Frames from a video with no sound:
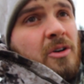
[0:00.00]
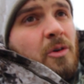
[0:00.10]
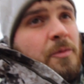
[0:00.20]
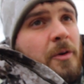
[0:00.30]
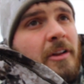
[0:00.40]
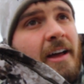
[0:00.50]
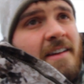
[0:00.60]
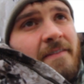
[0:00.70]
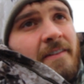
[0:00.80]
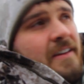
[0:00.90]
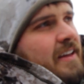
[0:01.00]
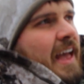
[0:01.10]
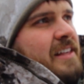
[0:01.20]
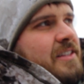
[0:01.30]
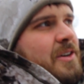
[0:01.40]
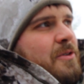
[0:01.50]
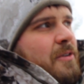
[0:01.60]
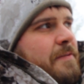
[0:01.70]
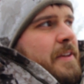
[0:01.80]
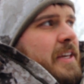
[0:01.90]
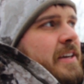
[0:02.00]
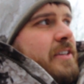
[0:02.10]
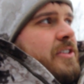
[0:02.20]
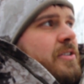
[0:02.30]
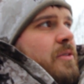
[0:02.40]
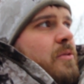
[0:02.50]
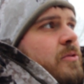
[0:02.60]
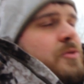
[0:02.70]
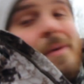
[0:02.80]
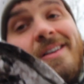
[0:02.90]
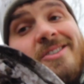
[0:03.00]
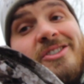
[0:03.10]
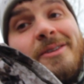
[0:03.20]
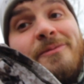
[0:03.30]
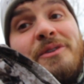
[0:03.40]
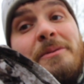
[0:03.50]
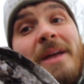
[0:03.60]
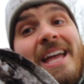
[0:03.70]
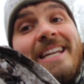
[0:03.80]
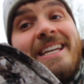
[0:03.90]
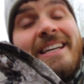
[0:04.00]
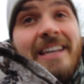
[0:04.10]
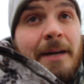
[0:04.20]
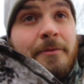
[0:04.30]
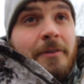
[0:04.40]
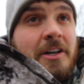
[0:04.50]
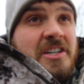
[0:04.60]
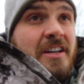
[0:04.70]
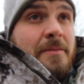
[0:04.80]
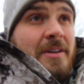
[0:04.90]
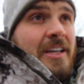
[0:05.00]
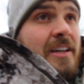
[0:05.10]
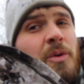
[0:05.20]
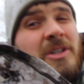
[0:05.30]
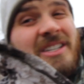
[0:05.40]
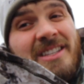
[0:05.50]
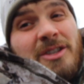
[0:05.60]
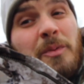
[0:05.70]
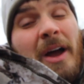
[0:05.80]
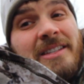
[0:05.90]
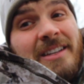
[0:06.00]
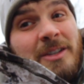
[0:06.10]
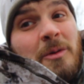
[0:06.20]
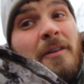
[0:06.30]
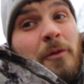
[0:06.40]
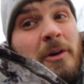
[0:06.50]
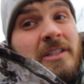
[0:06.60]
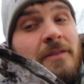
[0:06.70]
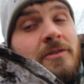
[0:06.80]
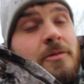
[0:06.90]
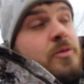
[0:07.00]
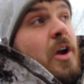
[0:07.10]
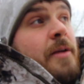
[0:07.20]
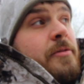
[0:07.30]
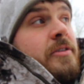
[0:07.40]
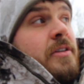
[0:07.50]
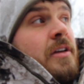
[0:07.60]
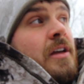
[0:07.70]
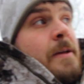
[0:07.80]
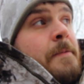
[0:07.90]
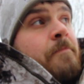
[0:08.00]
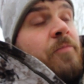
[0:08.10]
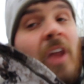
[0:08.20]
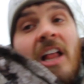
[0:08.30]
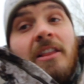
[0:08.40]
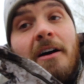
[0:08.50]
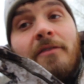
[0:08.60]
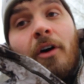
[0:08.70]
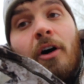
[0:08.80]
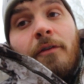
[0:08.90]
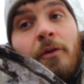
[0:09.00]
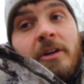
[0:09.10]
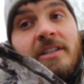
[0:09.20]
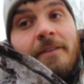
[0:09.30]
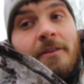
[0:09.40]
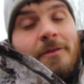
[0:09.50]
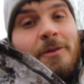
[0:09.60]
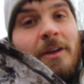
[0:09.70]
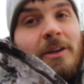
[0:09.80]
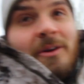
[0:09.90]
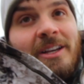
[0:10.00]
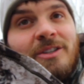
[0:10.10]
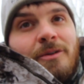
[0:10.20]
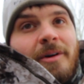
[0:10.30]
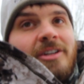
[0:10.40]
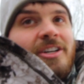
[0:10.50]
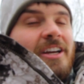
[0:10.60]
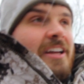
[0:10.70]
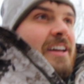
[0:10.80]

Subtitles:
North Prairie Life has no affiliation or sponsorship from any camouflage company, which isn't surprising because we have 47 subscribers. I love all 47 of you. Thank you guys so much.